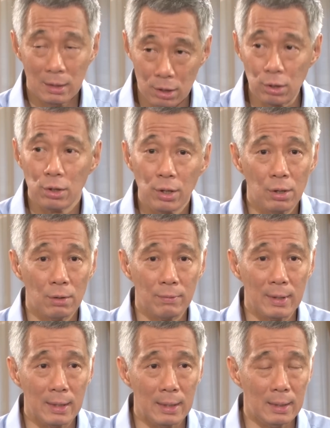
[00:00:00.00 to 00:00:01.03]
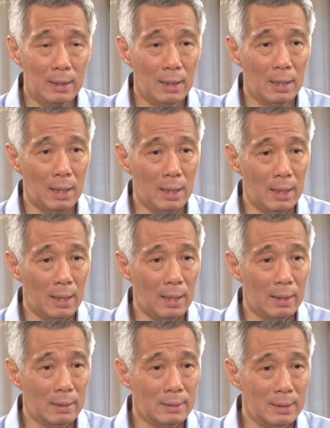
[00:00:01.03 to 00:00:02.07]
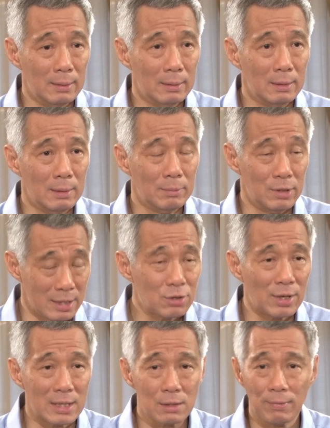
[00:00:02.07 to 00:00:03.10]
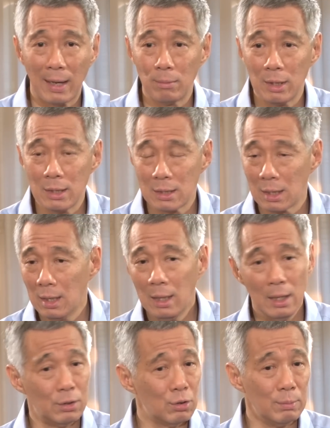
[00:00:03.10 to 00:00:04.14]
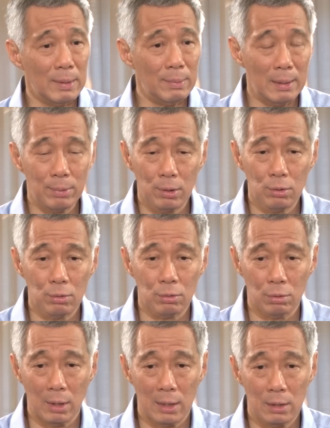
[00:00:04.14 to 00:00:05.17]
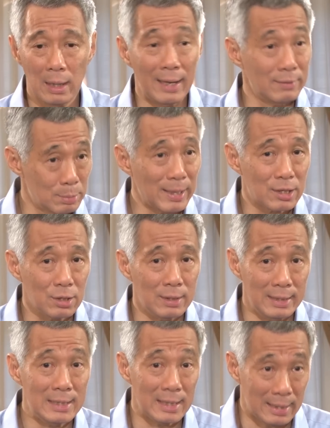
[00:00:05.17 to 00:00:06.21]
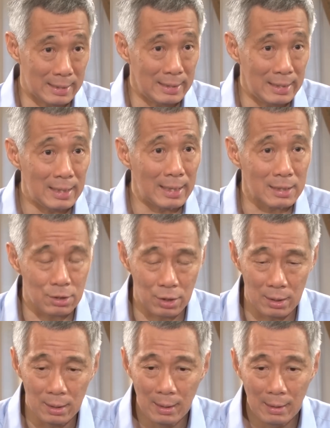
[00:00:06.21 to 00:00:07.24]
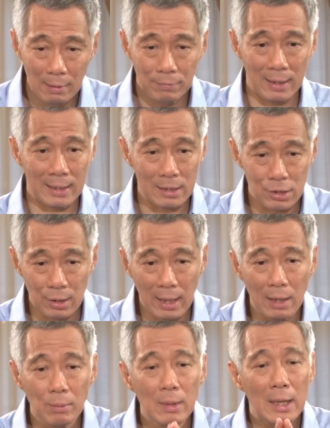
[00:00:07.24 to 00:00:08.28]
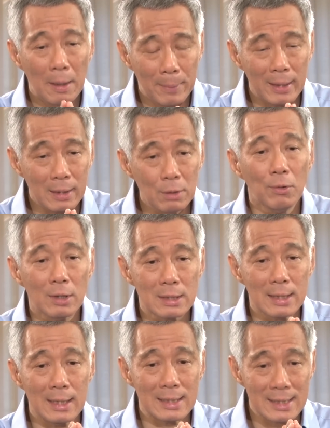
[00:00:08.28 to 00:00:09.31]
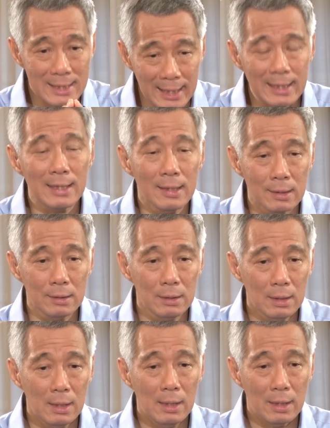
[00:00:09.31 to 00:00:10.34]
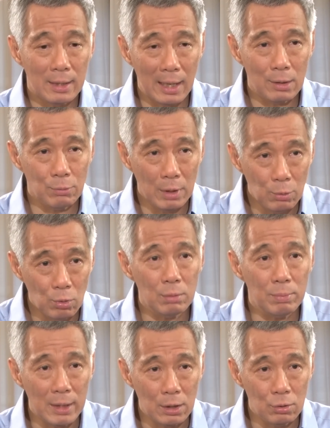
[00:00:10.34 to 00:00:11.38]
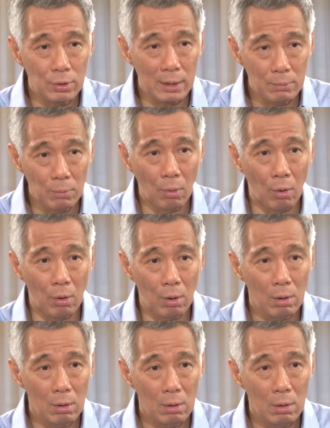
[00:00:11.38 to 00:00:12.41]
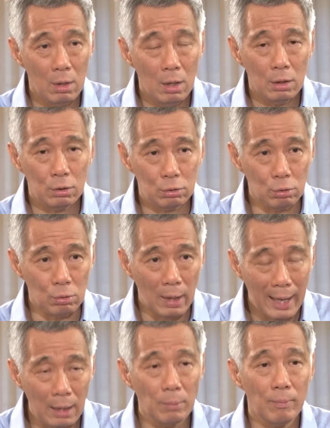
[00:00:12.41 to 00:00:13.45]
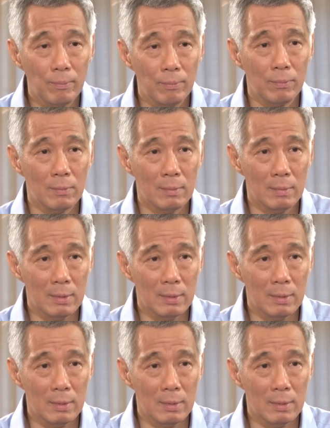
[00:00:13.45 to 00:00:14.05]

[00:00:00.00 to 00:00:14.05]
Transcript: children of the distressed families, it could be people who had special needs and needed extra financial help. But it was a signal that we would be doing more to help